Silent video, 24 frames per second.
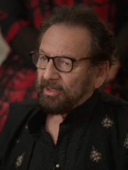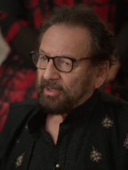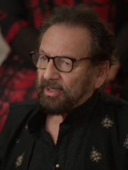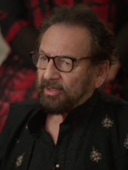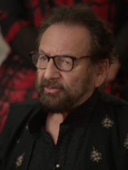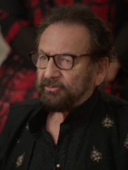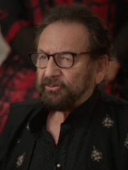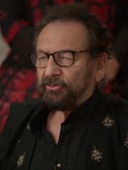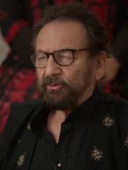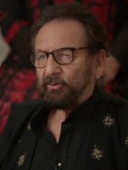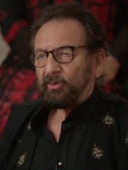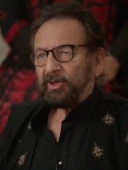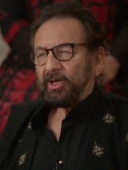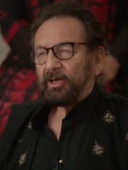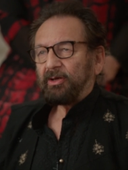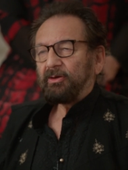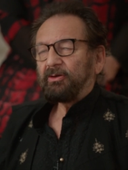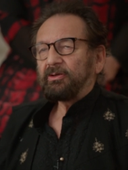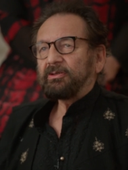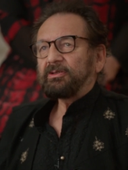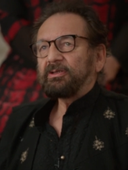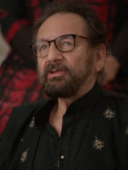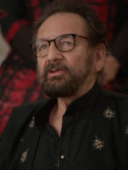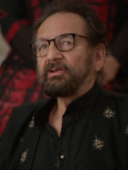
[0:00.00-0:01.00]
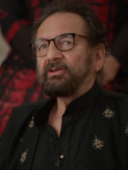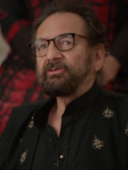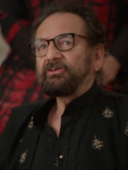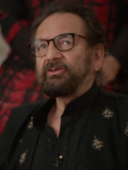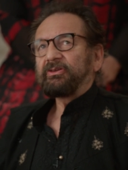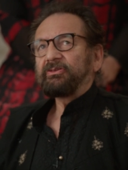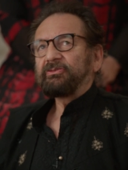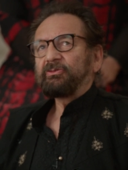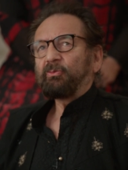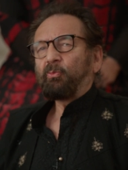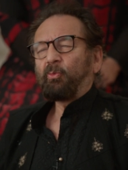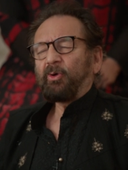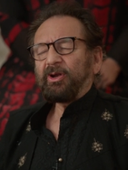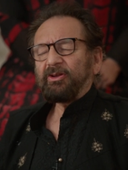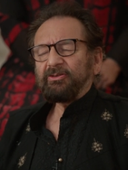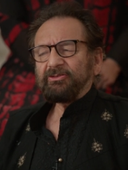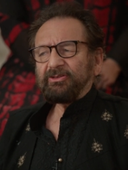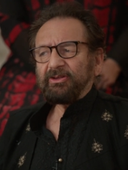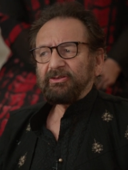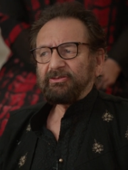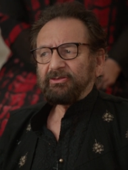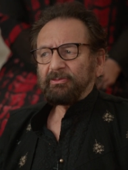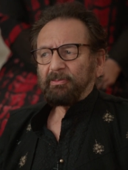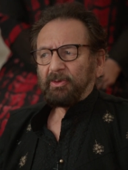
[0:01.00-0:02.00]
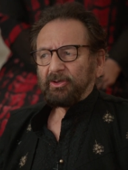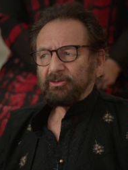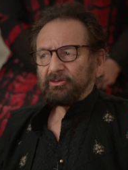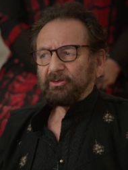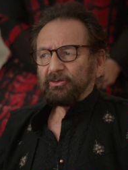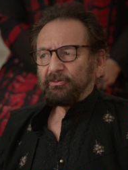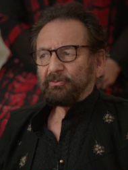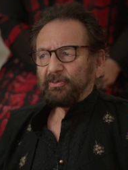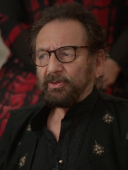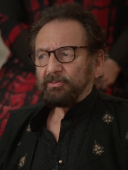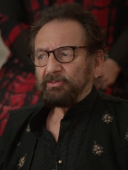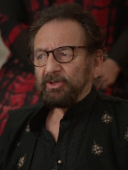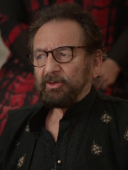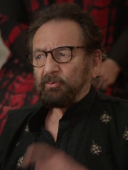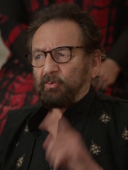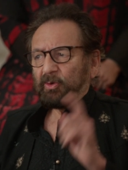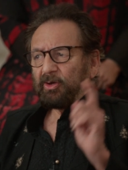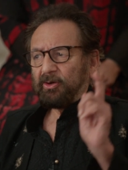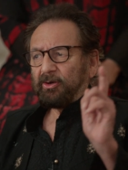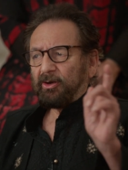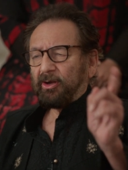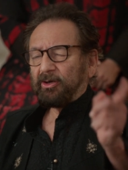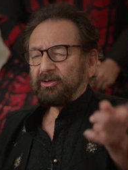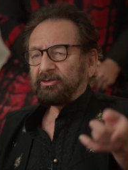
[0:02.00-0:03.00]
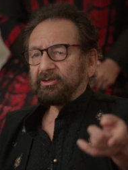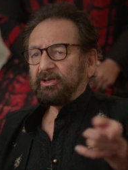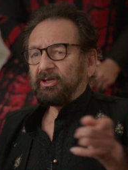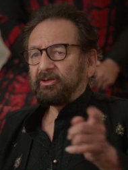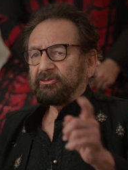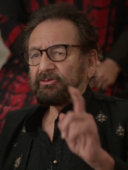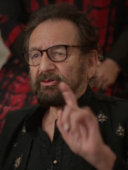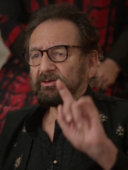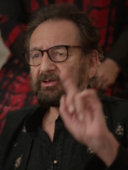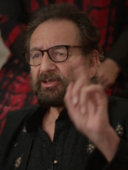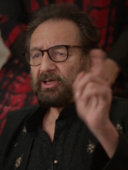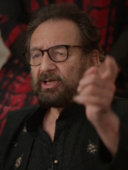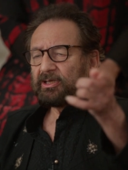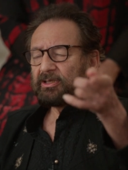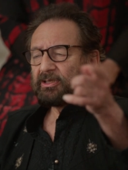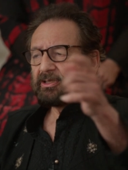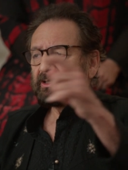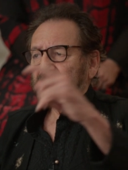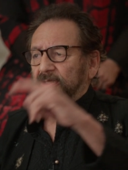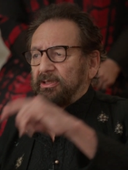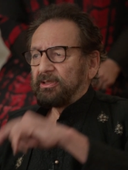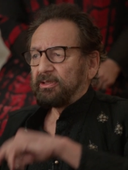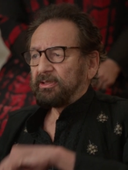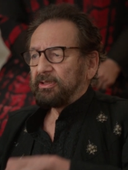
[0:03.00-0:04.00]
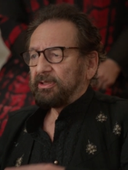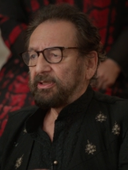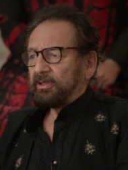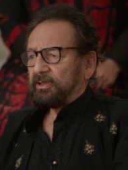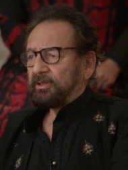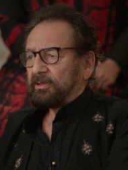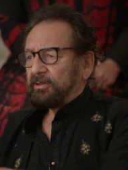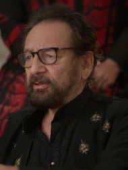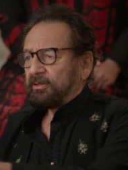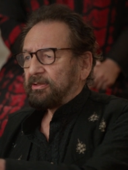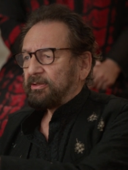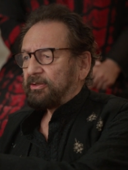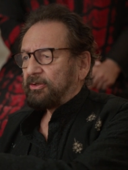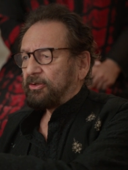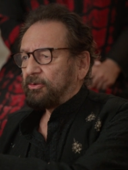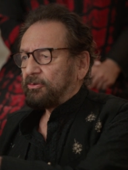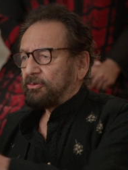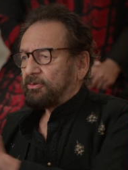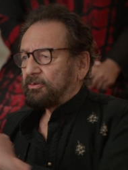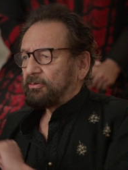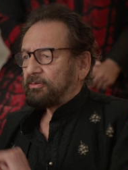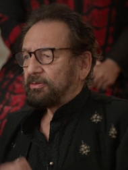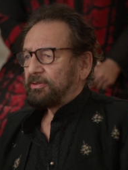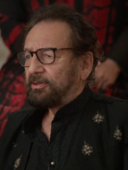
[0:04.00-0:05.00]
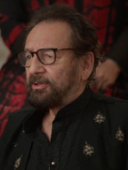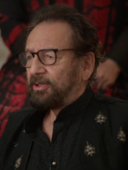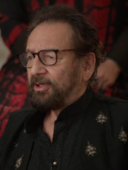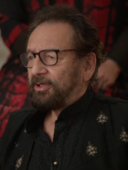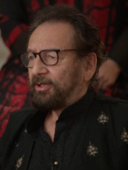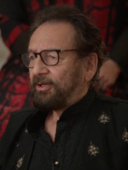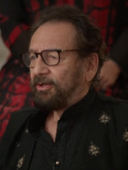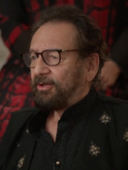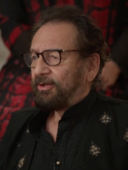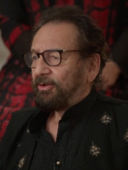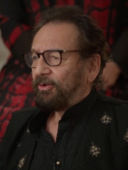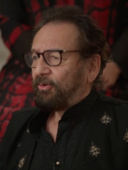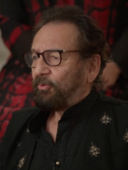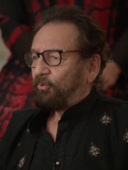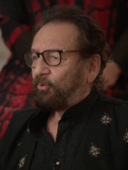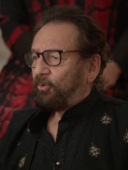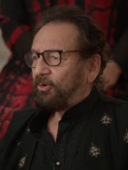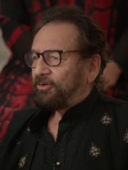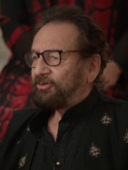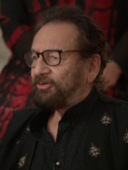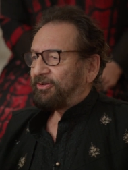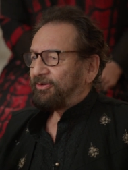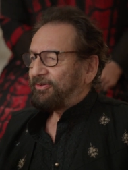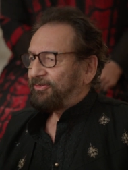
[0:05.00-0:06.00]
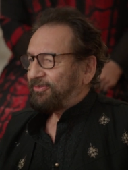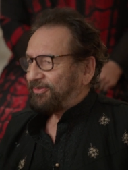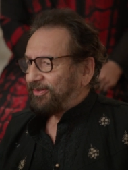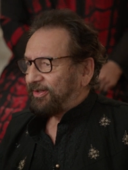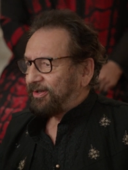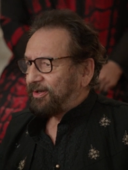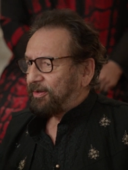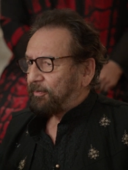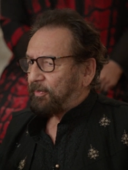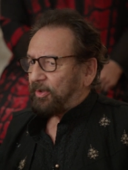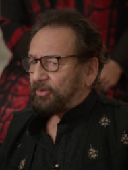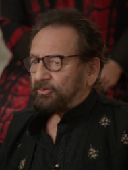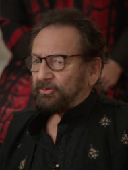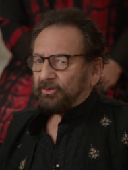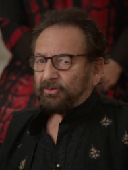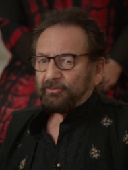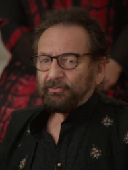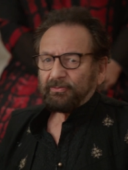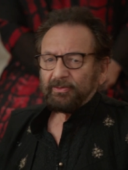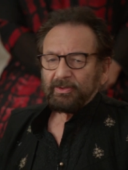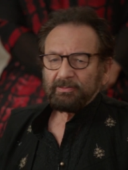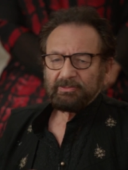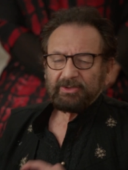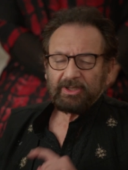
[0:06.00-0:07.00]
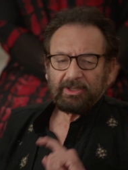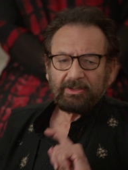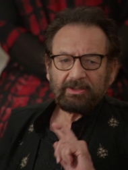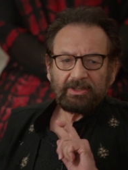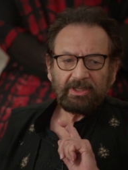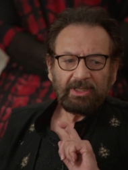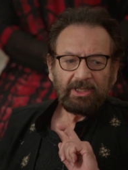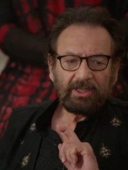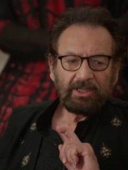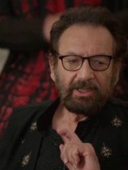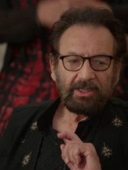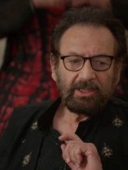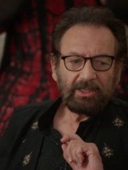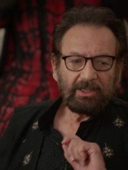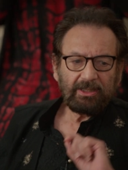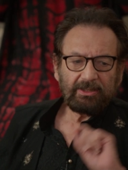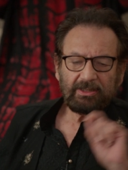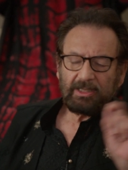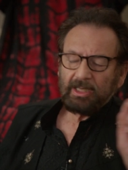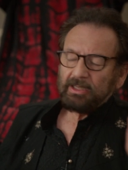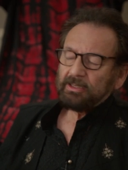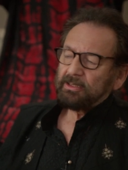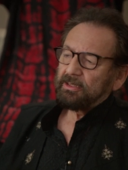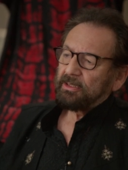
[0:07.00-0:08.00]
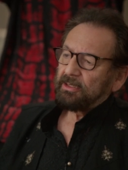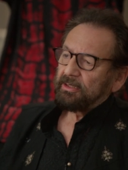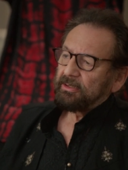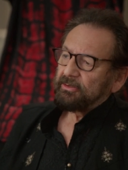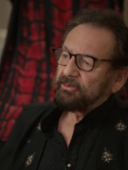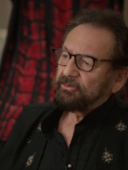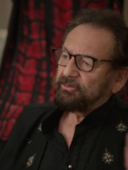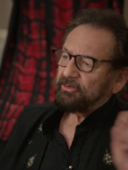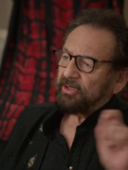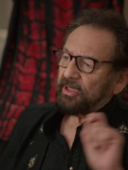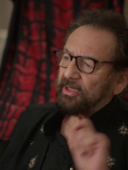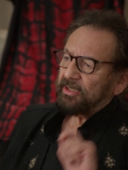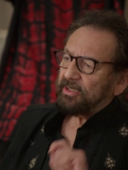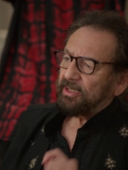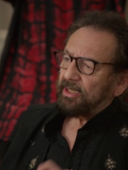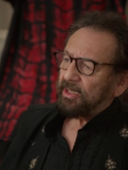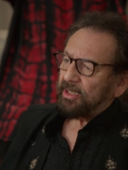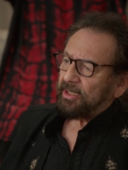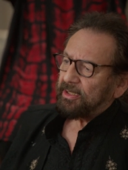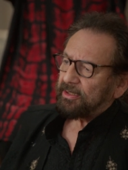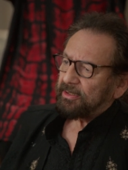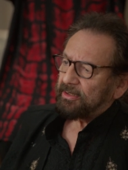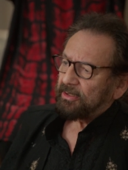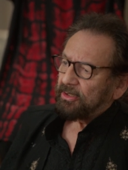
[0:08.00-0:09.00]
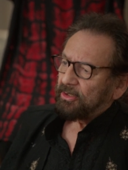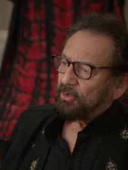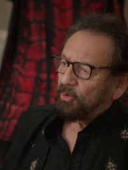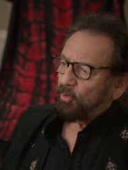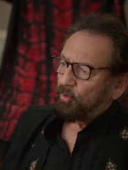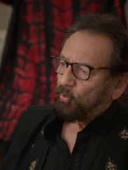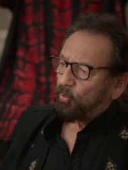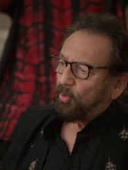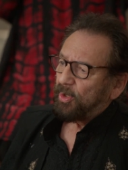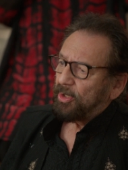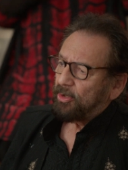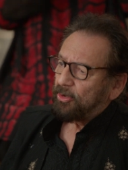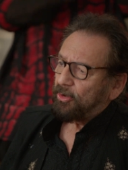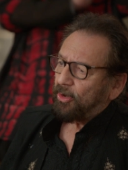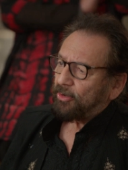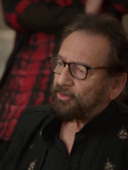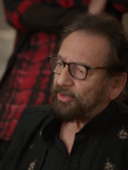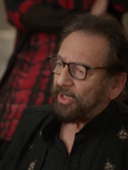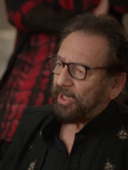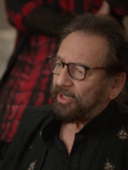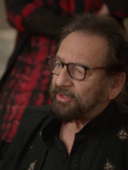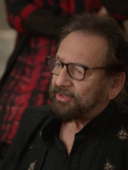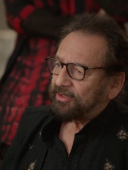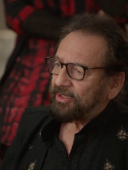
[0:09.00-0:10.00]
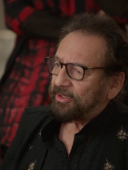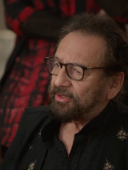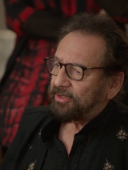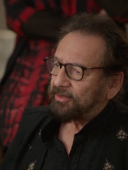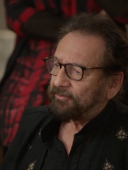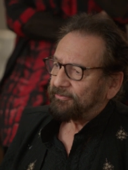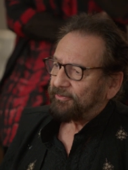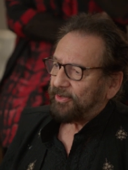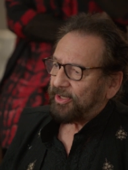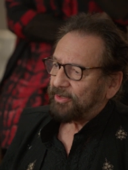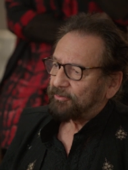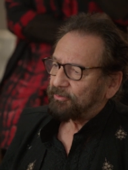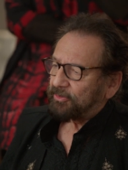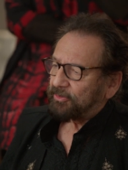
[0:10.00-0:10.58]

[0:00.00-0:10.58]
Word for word: And so when I looked at this, is what is this about this film that will not touch a young girl in Kyoto? Mm. What is it about this film that a young girl in Shanghai will not identify